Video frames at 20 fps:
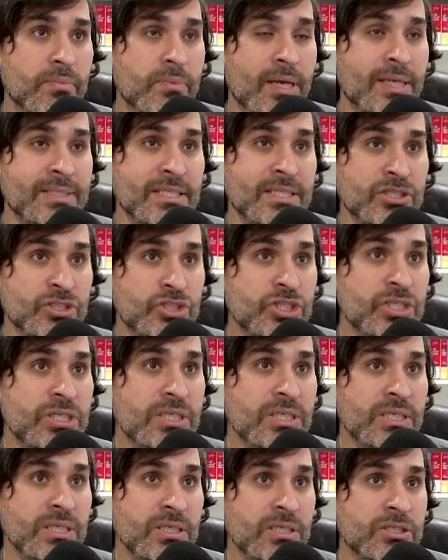
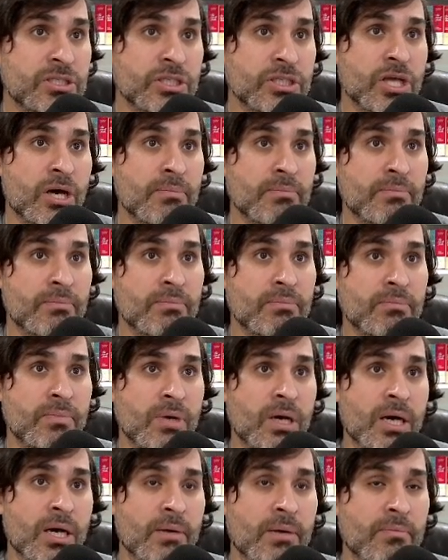SNG,
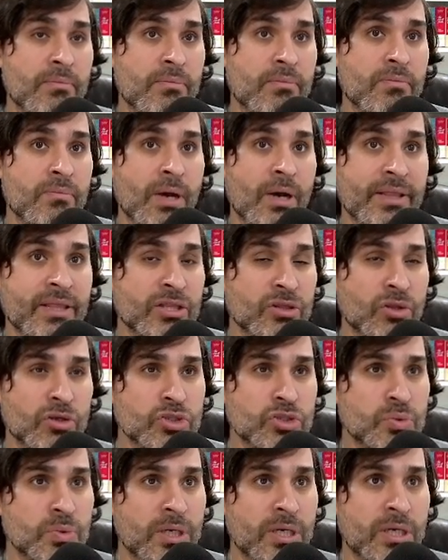Denum, I think
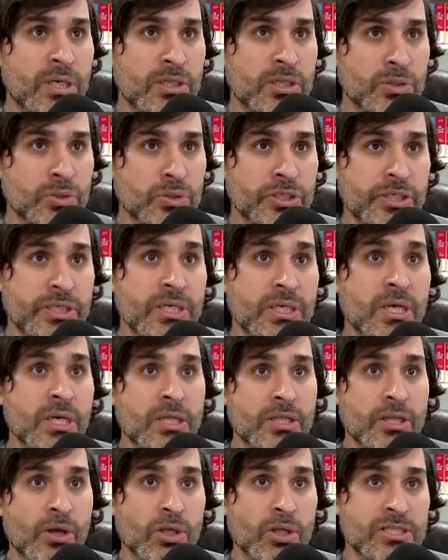Noshua, Ludi,
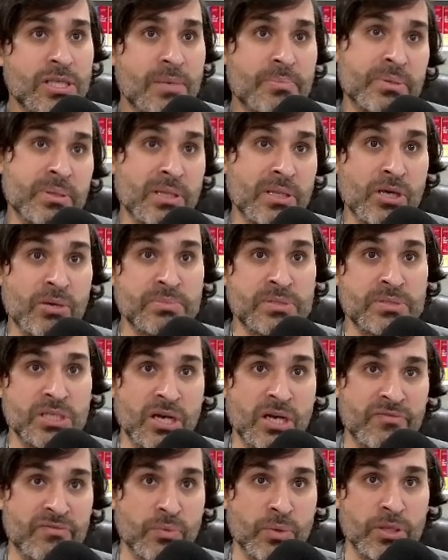they all separately
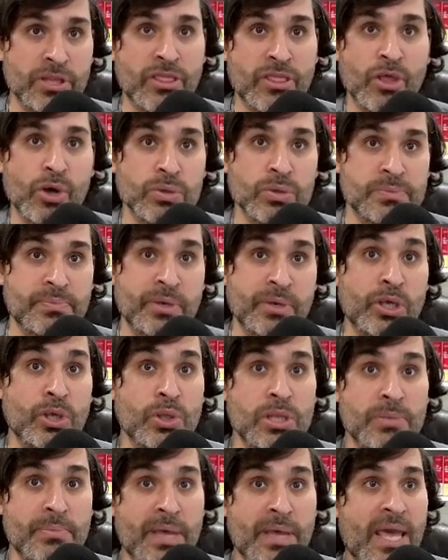observed what they thought was
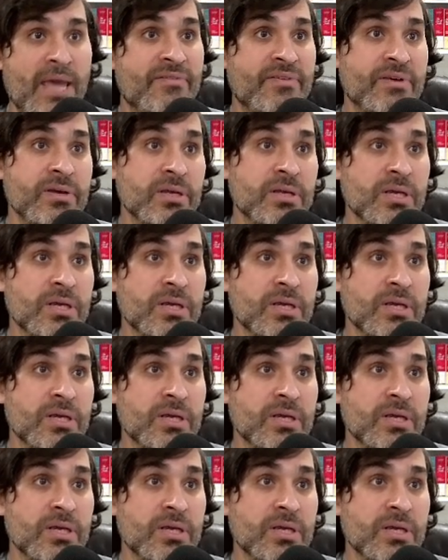peculiar behavior